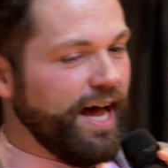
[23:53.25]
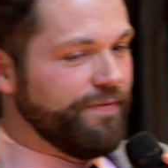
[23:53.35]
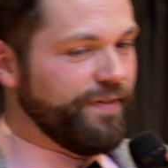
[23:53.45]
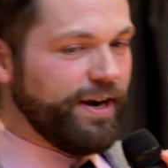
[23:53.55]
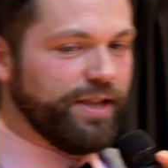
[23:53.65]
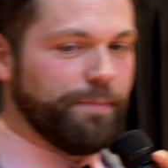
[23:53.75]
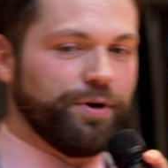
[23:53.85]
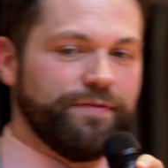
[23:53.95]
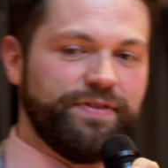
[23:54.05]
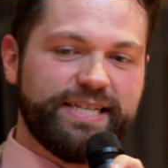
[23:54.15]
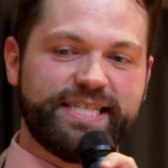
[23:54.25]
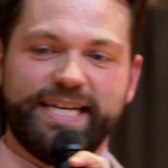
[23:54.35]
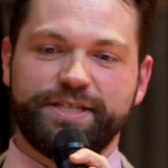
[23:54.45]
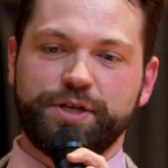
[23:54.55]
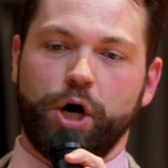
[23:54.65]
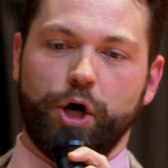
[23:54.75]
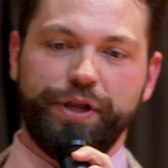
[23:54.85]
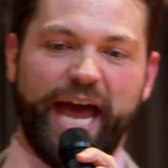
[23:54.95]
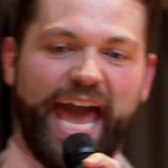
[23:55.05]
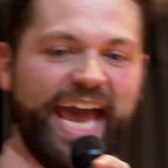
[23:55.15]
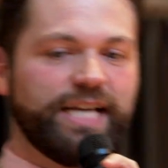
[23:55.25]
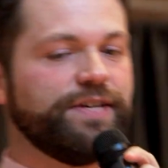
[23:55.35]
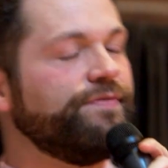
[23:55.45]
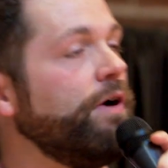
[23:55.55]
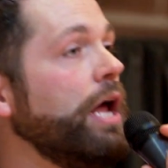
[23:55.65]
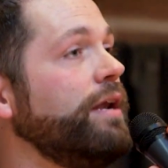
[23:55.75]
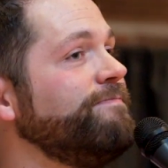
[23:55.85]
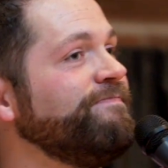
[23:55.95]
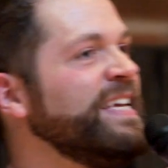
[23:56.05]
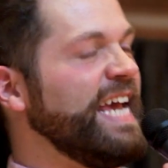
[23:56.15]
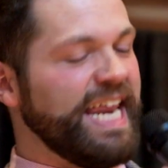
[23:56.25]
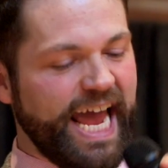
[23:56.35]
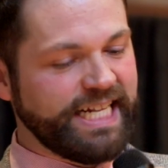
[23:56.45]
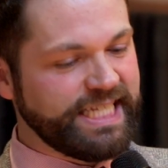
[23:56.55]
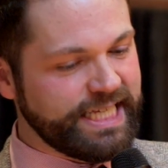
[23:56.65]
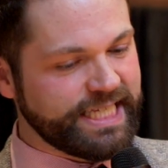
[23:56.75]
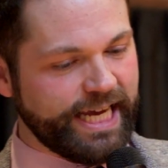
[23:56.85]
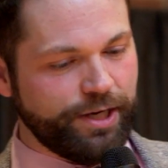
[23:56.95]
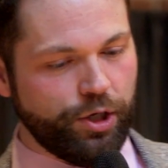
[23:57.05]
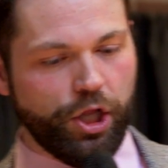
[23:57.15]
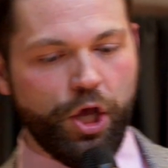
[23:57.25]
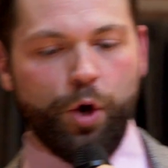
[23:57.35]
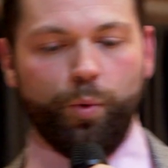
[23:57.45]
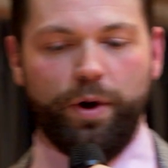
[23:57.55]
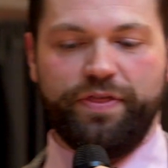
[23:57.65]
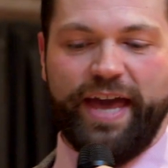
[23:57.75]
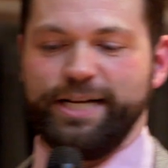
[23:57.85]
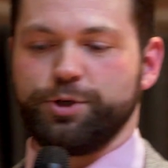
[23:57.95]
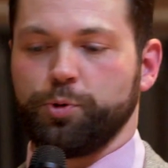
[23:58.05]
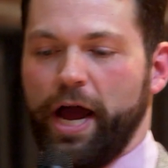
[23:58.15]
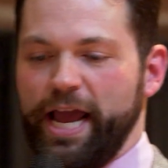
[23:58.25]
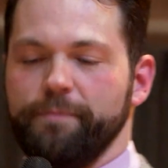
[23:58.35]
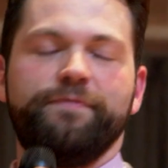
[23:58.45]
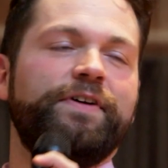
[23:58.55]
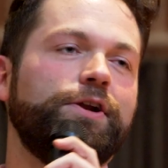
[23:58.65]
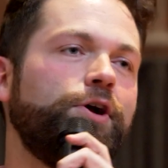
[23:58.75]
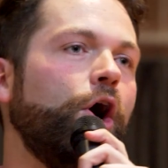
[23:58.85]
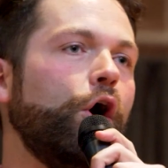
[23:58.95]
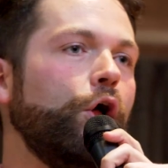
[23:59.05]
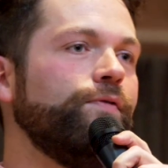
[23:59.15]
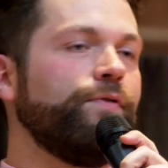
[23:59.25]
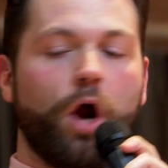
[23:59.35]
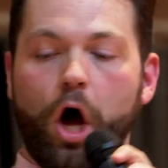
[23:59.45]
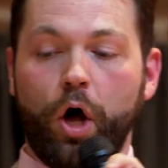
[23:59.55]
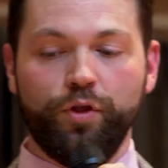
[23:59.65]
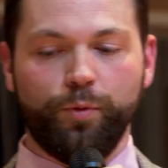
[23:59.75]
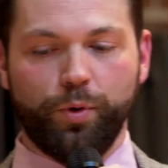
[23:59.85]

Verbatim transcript: uh, final number of this is called Antiphon. It ends the cycle with a triumphant call for all the